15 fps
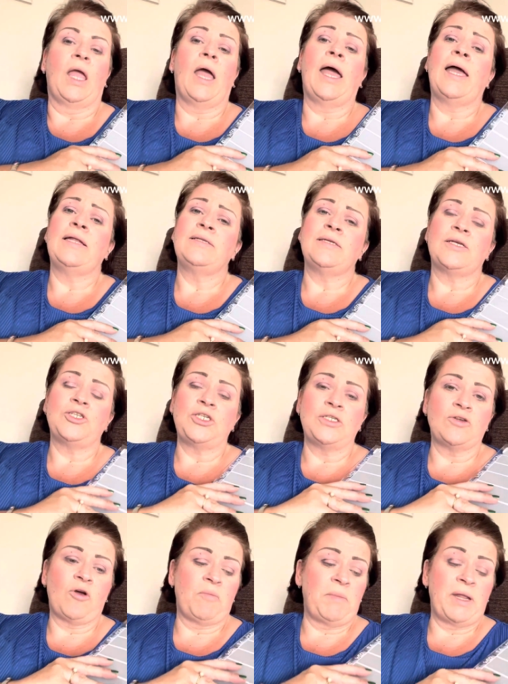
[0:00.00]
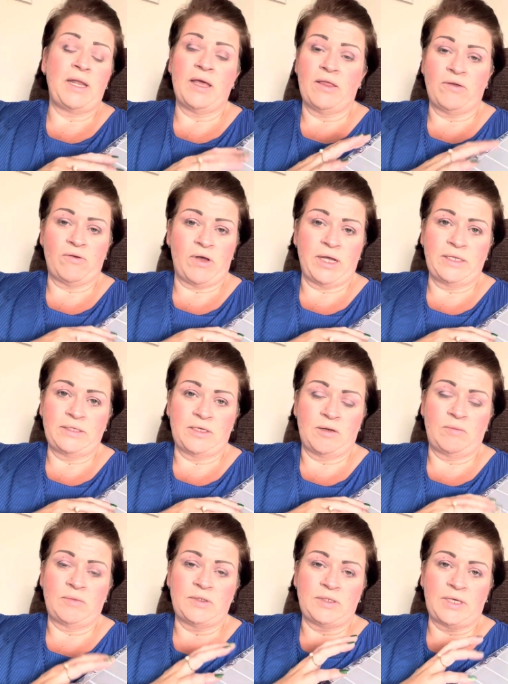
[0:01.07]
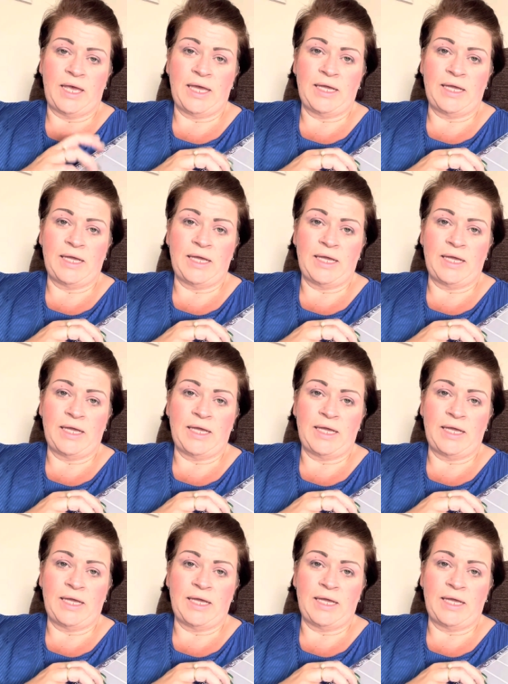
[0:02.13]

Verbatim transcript: and she's got many other items to